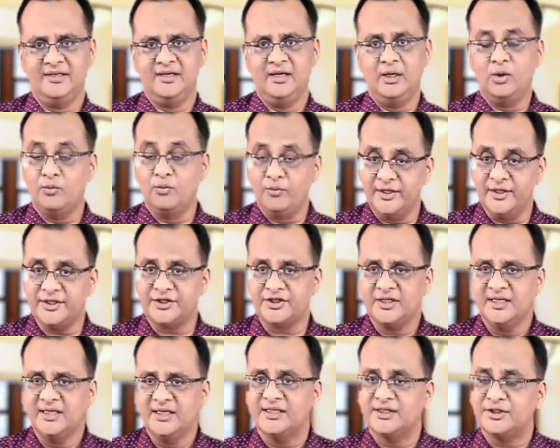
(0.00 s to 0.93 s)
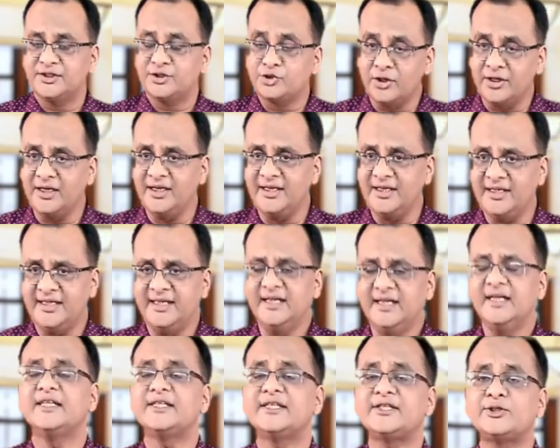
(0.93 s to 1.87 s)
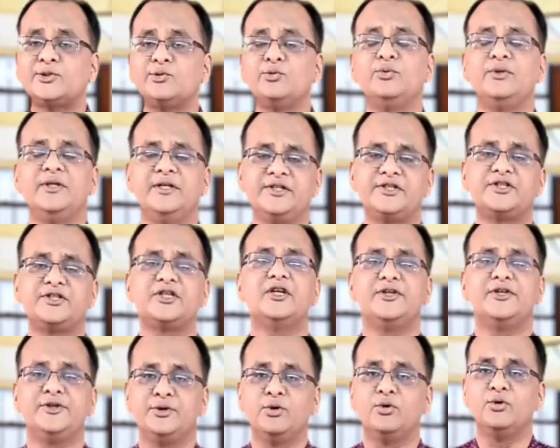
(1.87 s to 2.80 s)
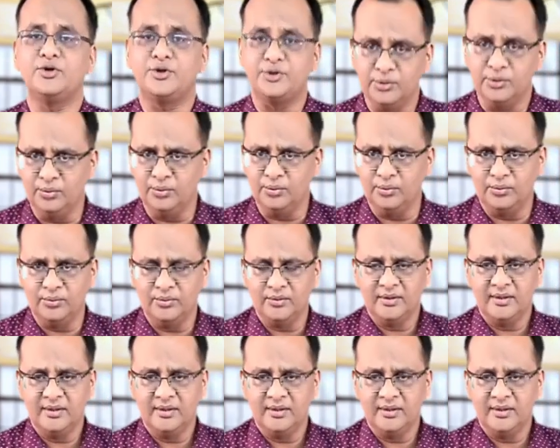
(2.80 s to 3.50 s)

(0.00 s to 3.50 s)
which generally students don't do.